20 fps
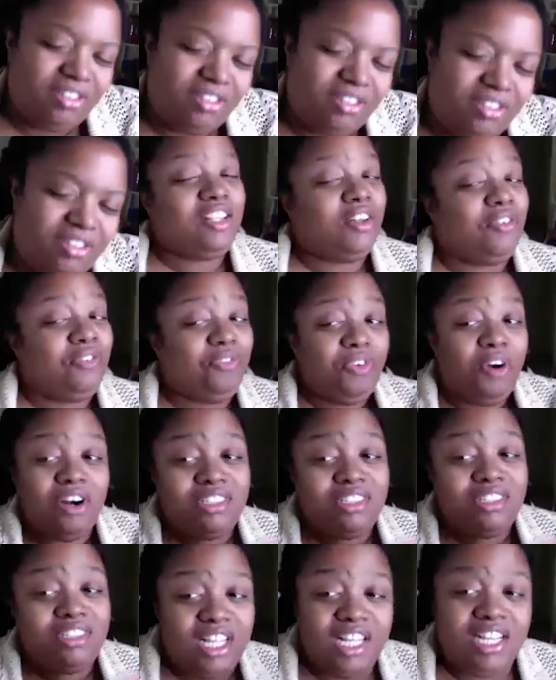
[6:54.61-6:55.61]
that's the
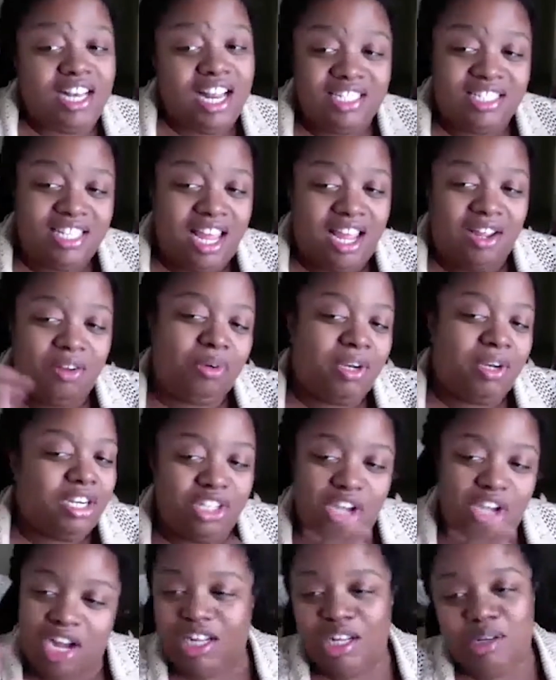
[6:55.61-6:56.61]
first thing they say when they're
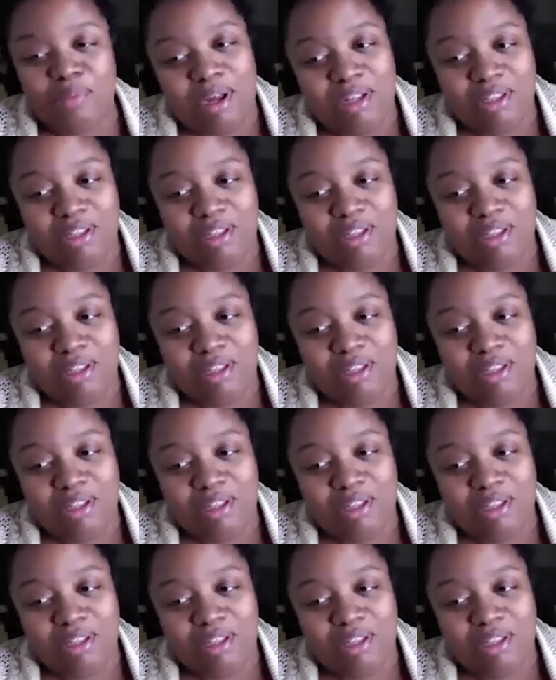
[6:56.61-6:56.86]
talking about